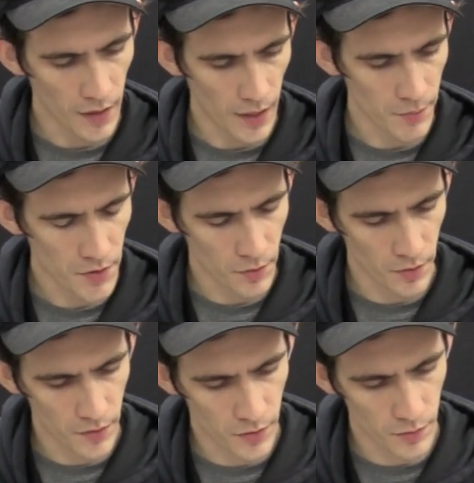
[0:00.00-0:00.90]
I'm just
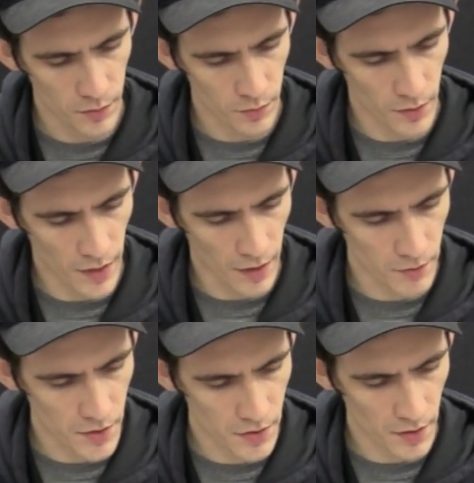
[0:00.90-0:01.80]
going to
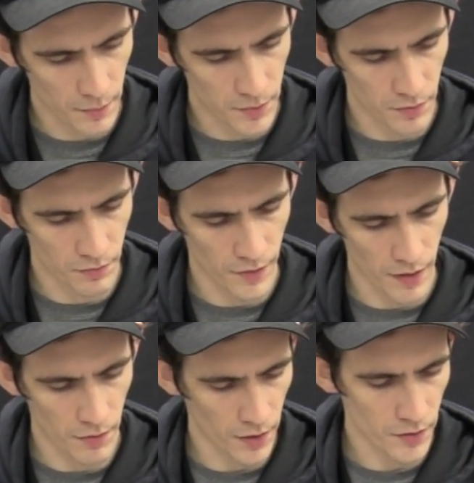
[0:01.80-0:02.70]
average this up to
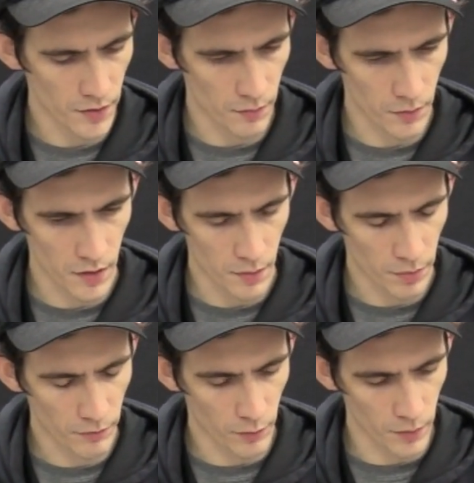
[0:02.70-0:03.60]
500, and we're gonna
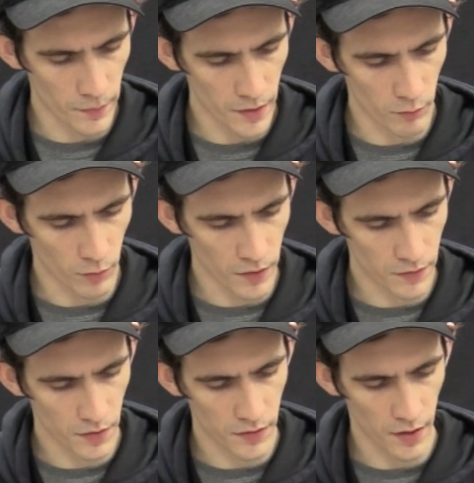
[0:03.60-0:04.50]
perform a one
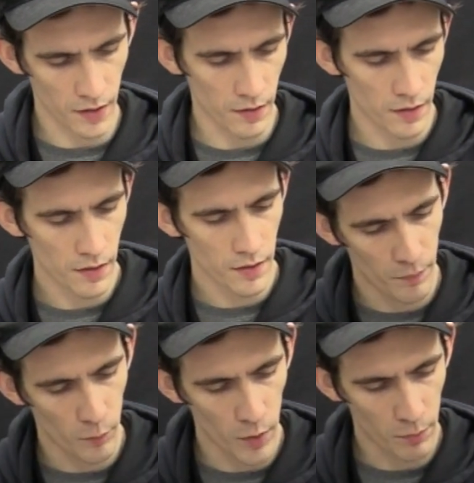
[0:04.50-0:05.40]
to 10,
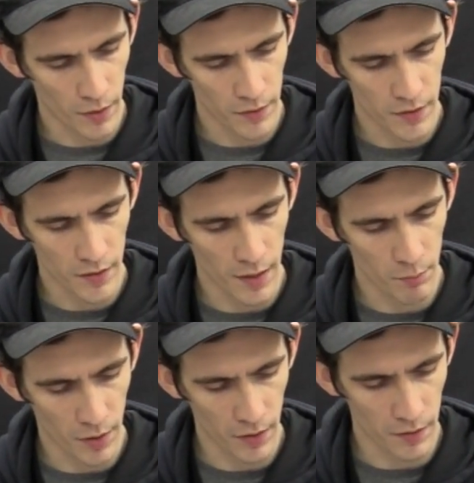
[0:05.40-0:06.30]
one part to 10
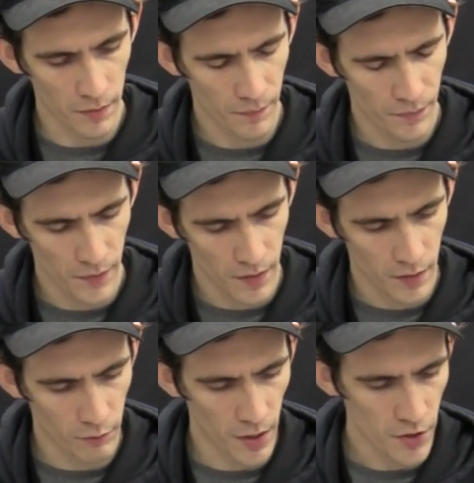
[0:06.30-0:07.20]
part
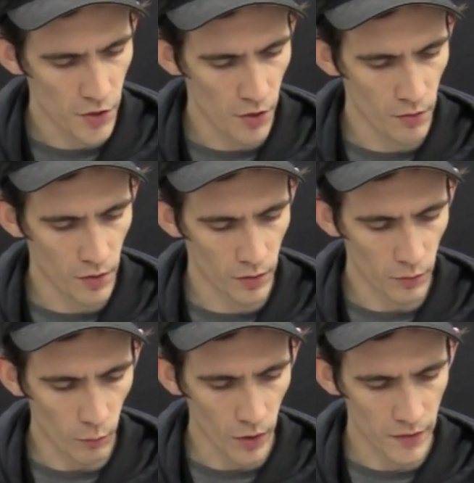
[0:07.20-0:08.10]
ratio, or
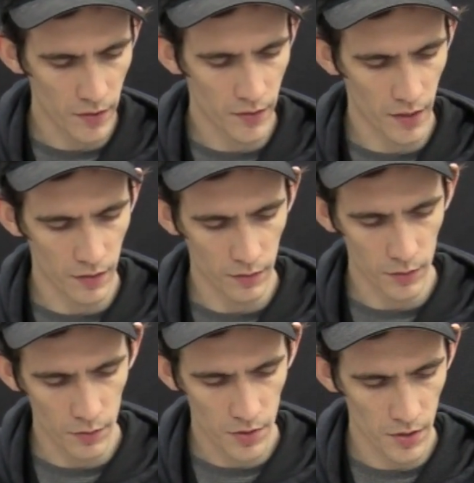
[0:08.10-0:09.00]
one to 10
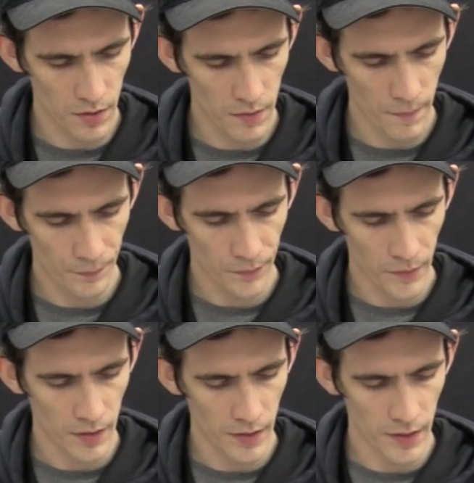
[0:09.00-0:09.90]
dilution.
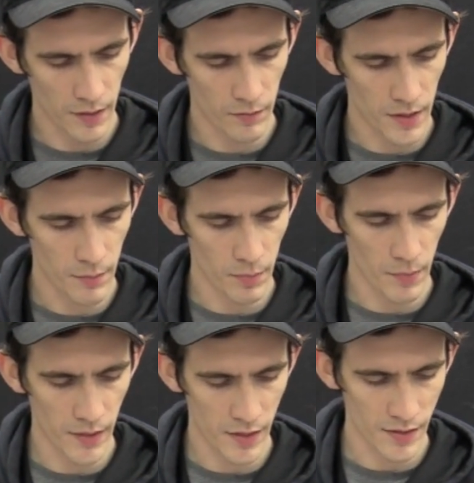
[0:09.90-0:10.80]
Again, keep in
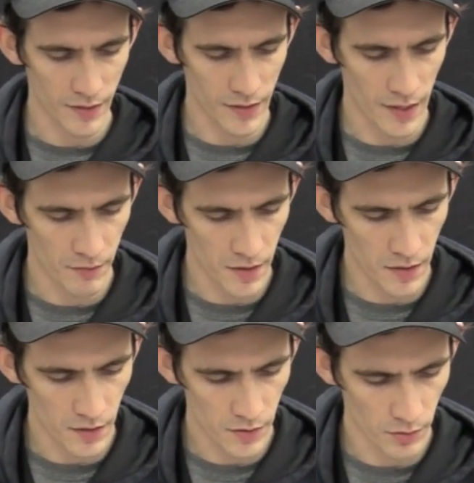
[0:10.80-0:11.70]
mind that's
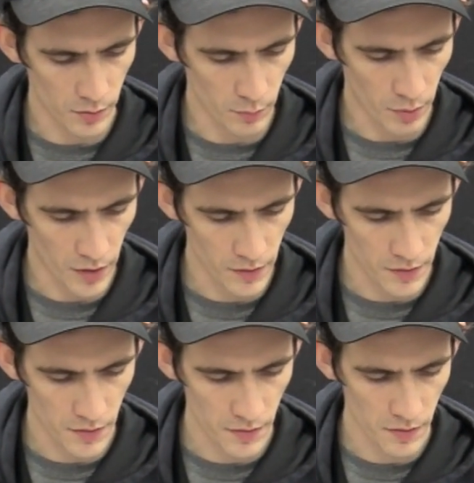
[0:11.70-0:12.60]
11 total
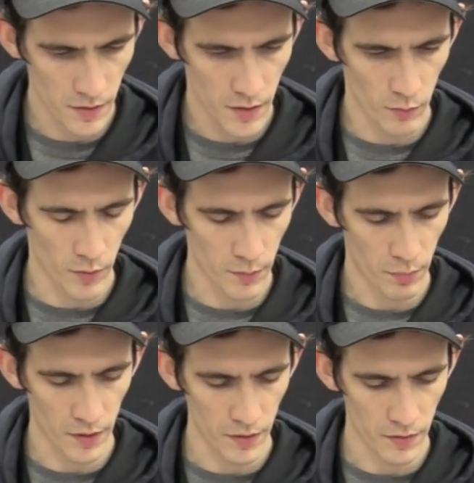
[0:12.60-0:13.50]
parts, one
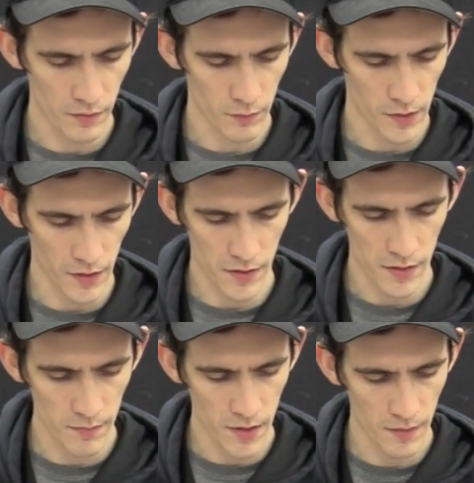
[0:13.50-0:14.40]
part raw
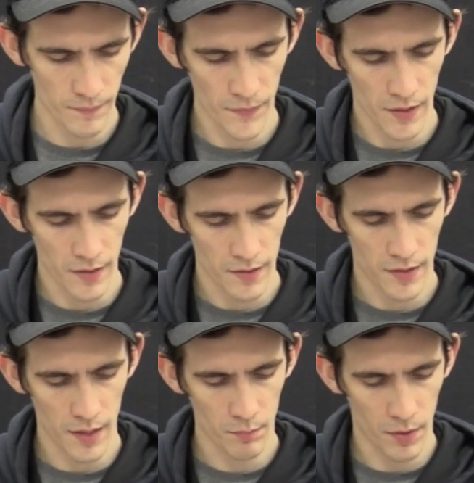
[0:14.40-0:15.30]
semen,
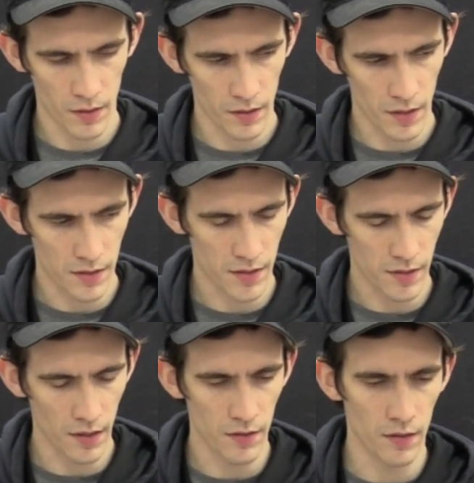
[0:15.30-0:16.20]
10 part
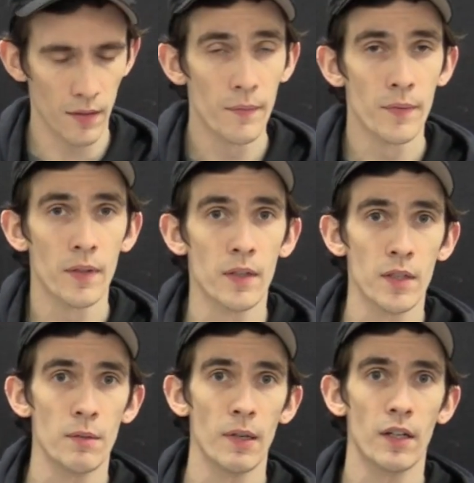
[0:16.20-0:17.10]
extender.
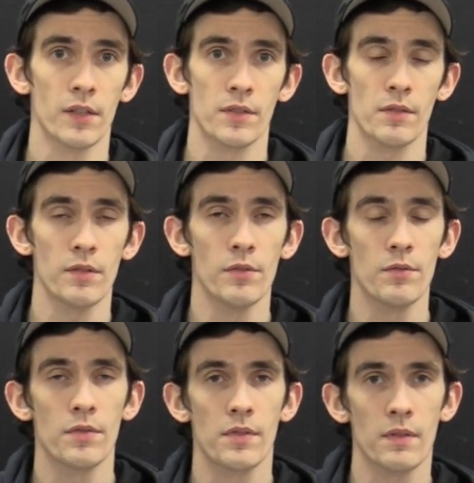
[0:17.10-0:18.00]
You may also
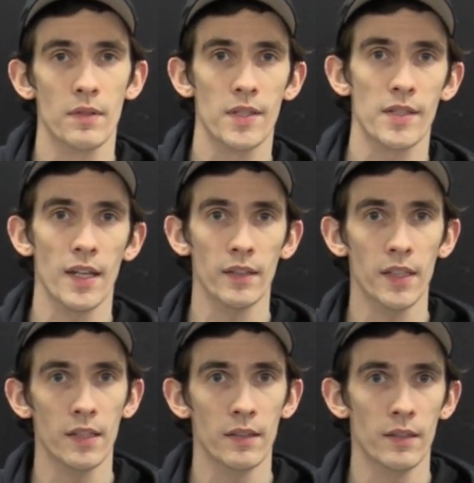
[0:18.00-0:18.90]
use
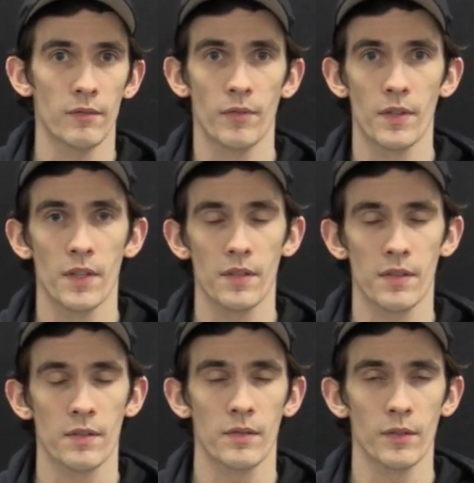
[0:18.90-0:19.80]
saline for
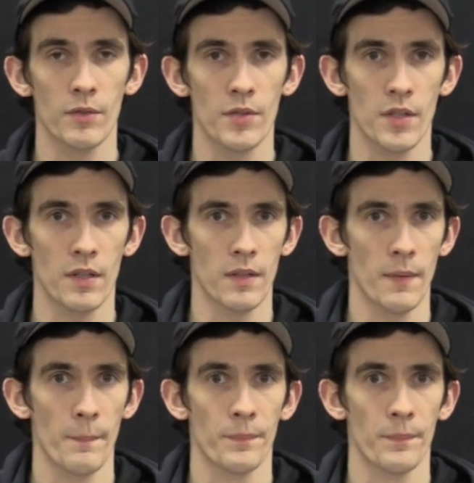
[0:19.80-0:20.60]
this dilution.